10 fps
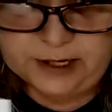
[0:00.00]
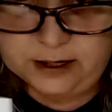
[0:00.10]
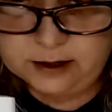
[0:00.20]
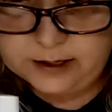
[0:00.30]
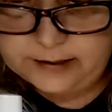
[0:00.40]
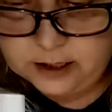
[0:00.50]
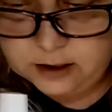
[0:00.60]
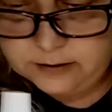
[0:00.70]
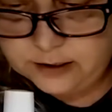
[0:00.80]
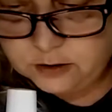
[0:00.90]
here and
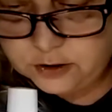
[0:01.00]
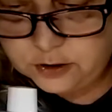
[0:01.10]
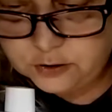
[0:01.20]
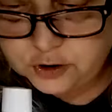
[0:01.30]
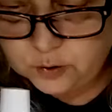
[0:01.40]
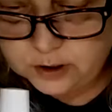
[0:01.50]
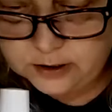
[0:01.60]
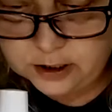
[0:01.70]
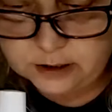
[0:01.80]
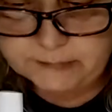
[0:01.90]
they're too short,
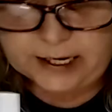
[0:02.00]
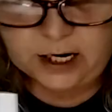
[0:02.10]
then you may